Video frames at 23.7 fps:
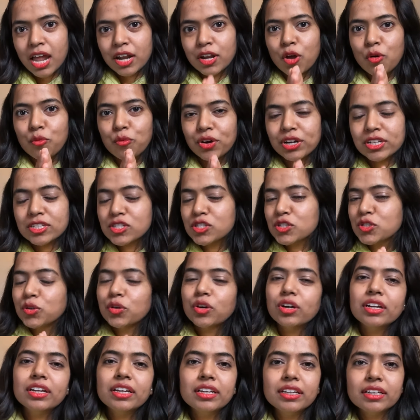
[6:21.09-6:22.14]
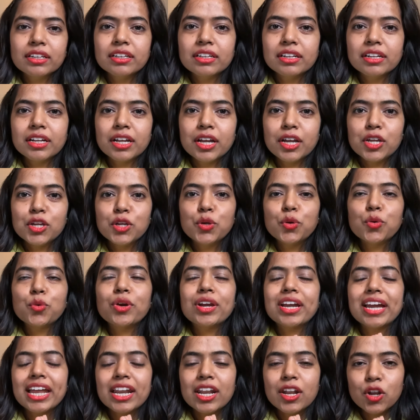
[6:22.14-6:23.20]
Now once you're here, you
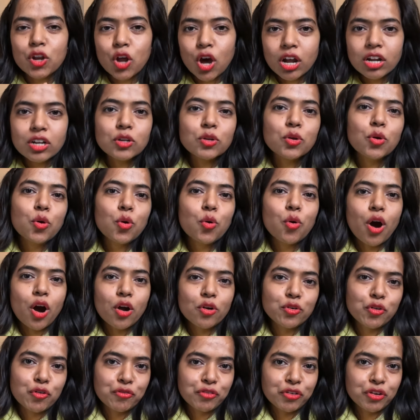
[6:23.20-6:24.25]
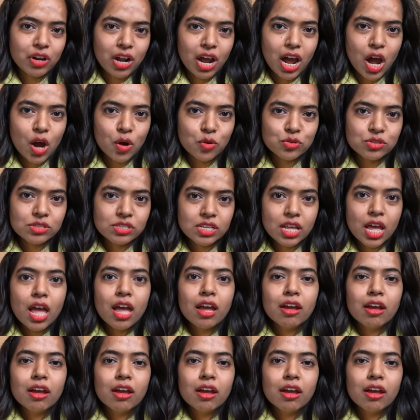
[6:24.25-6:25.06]
cannot go out of your house